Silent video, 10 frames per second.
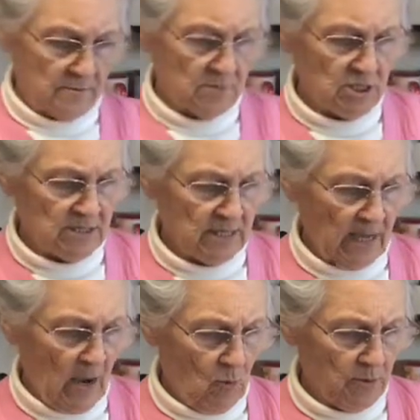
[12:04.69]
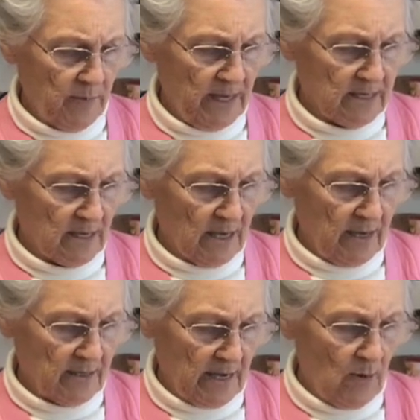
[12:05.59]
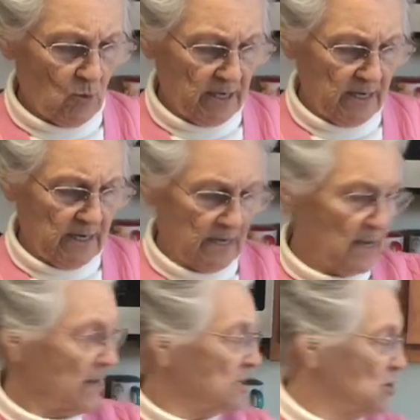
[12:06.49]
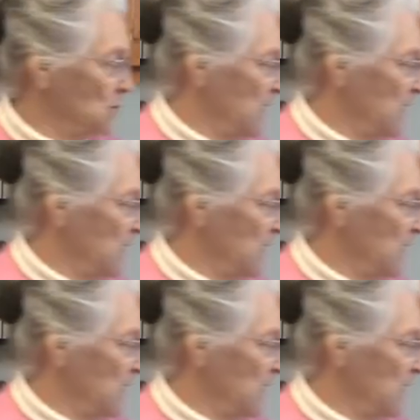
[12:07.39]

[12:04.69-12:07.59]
She said, I want to make it like, I want to eat it like you